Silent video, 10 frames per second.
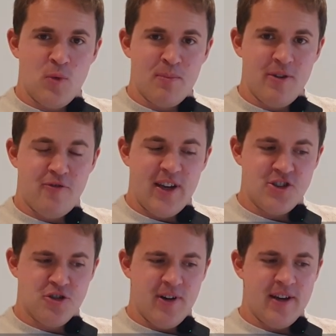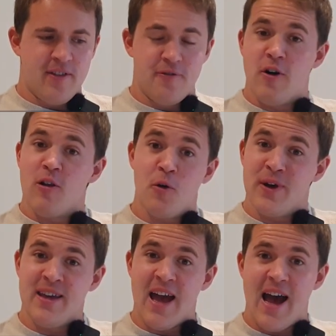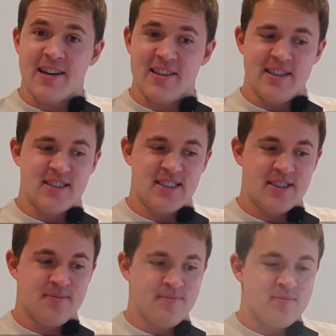will be featuring the following athletes.